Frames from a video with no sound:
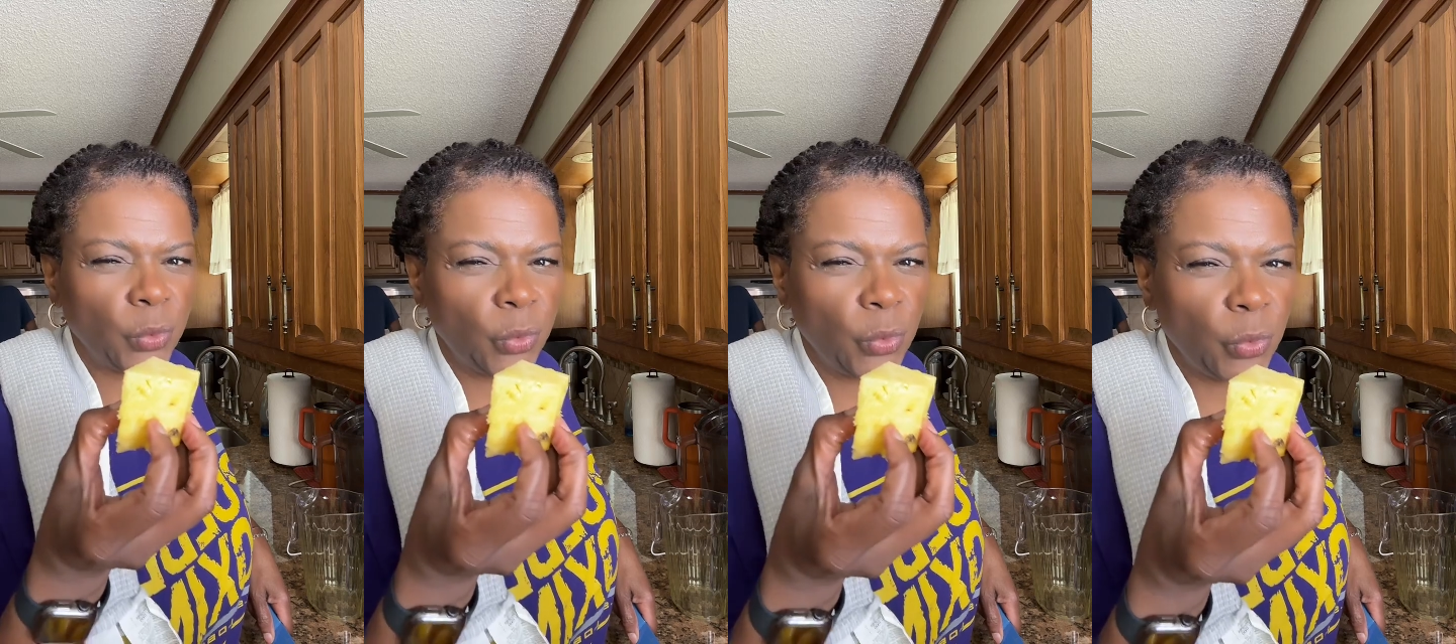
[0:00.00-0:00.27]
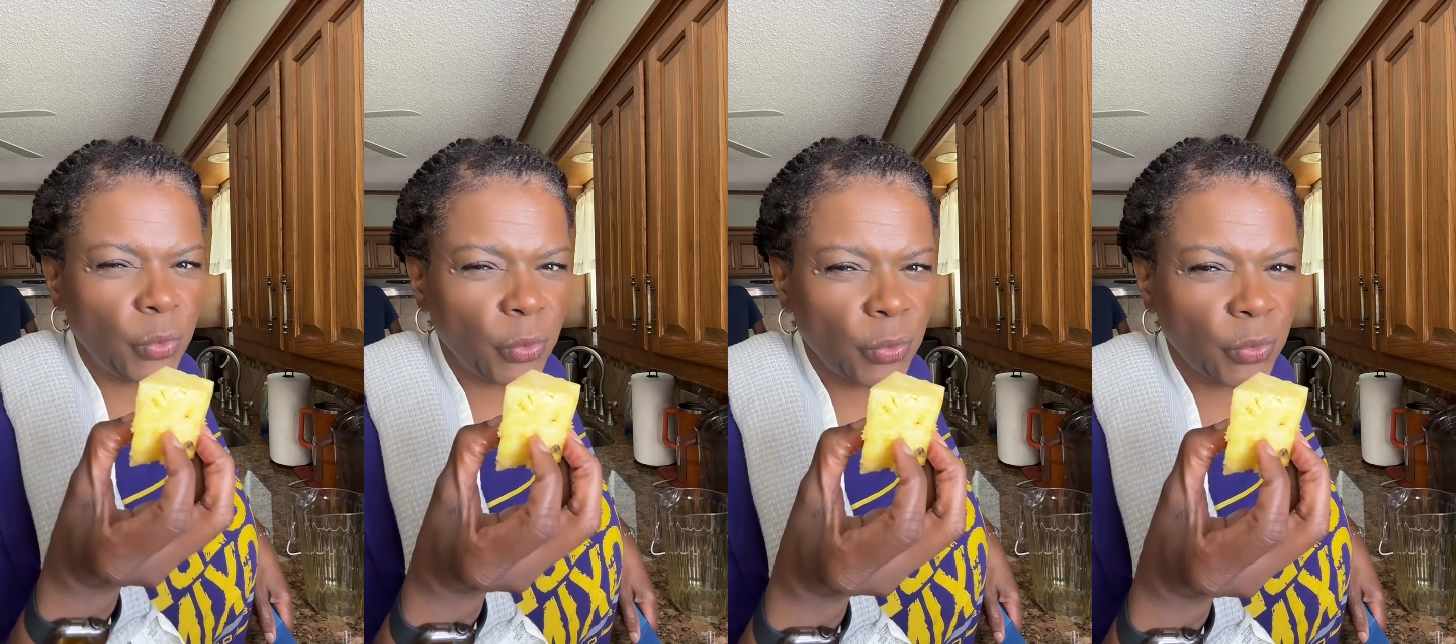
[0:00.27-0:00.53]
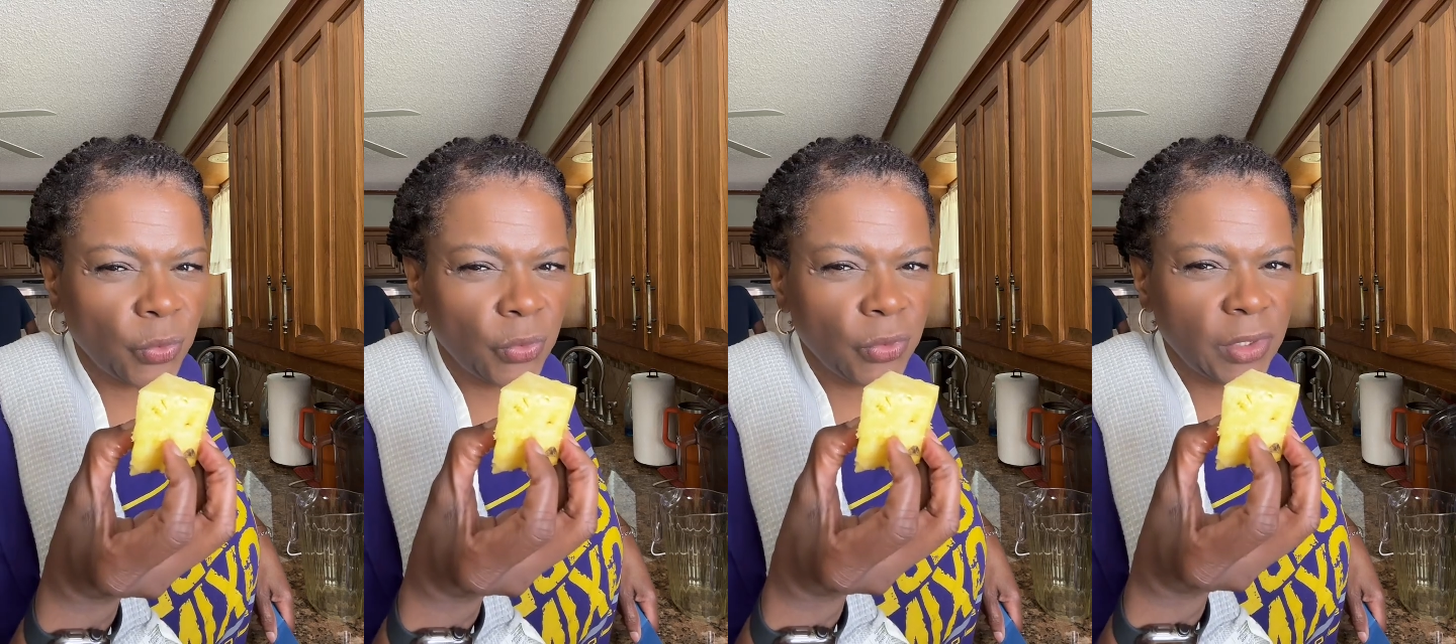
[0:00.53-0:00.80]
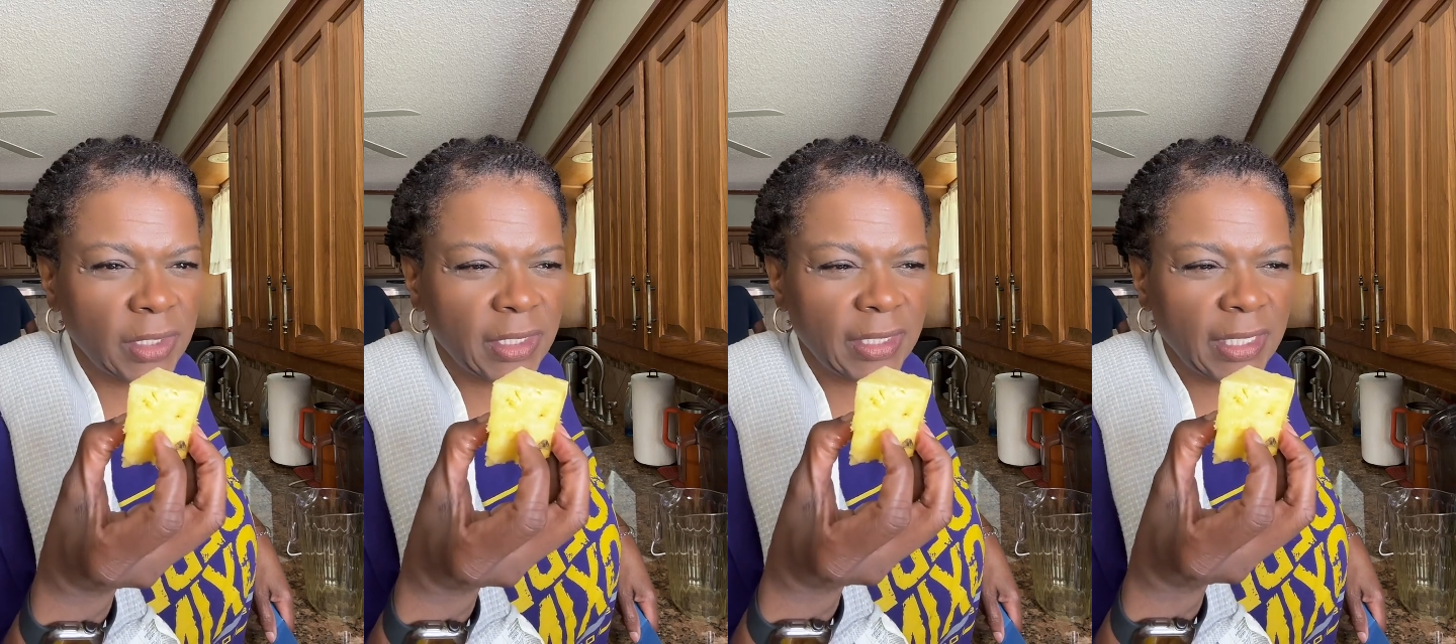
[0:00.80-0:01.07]
Ooh,
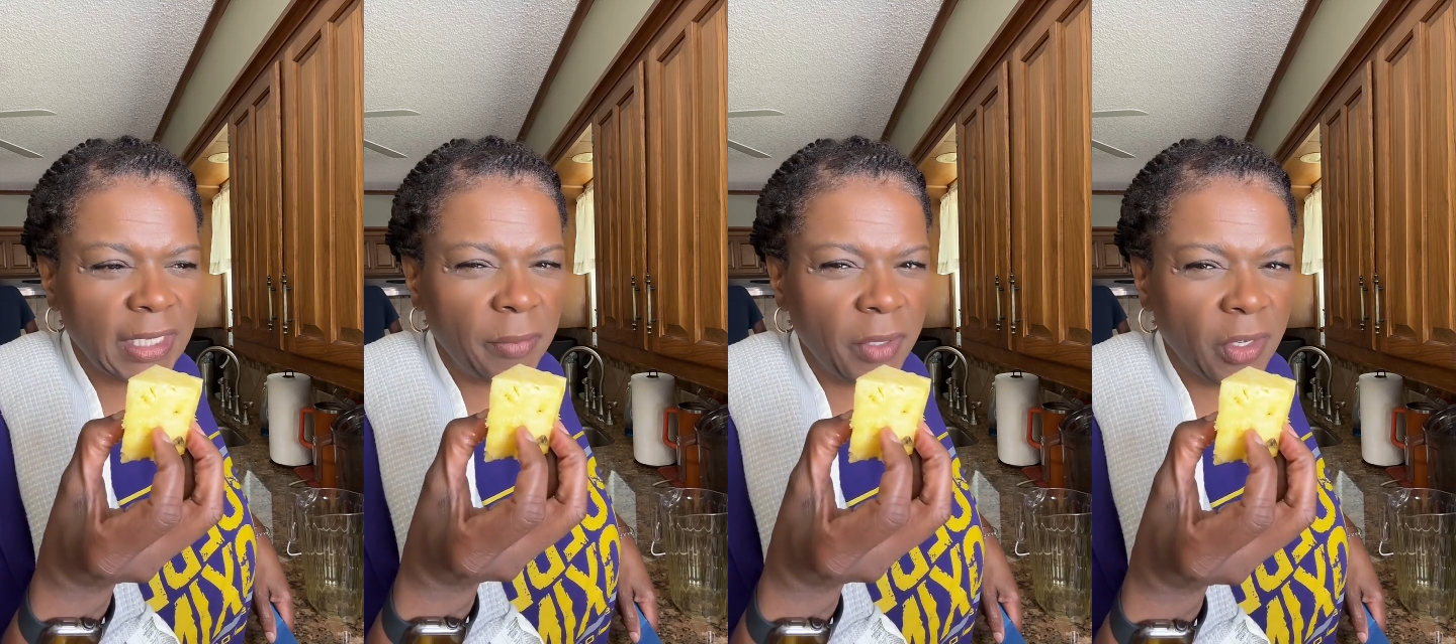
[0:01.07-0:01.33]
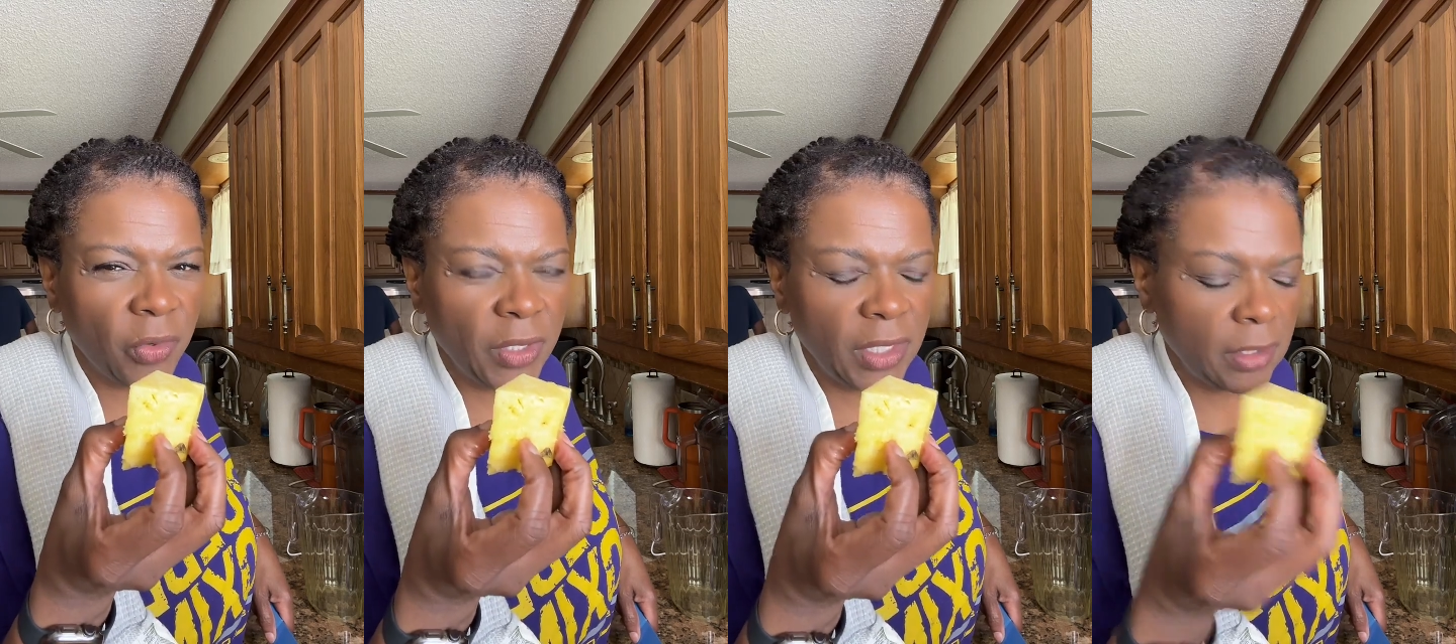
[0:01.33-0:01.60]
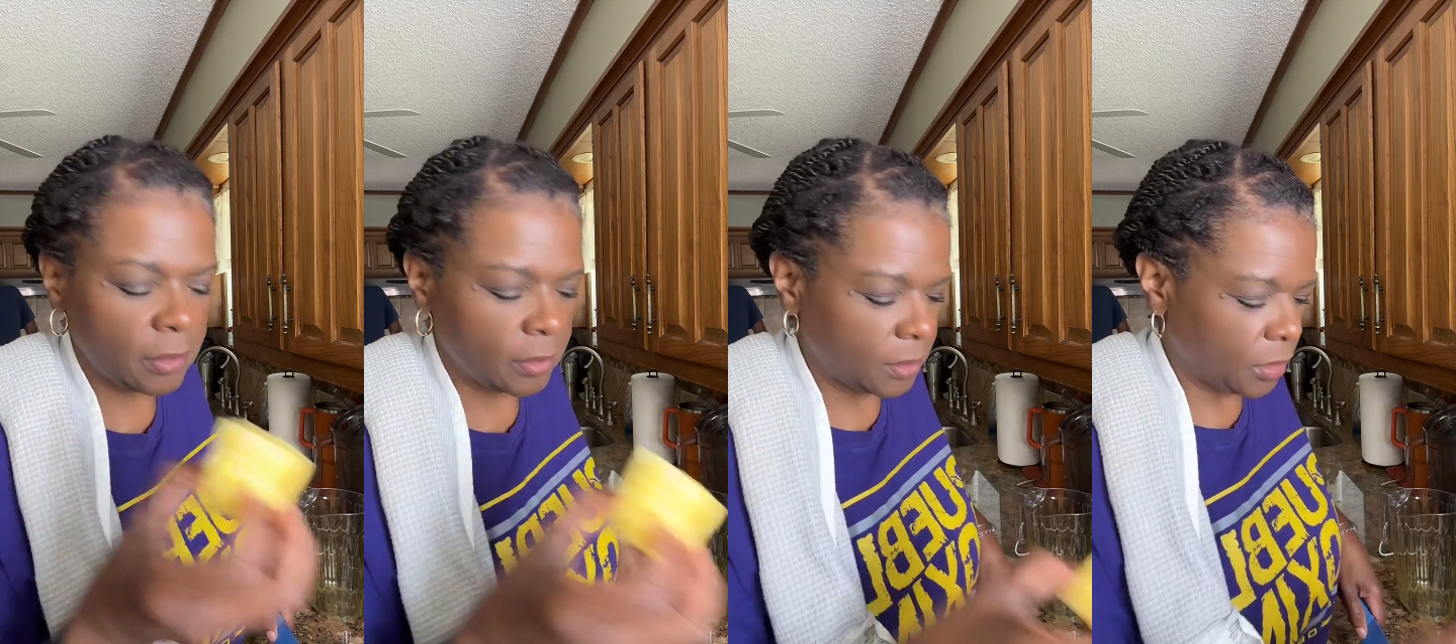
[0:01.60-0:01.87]
am I going to eat?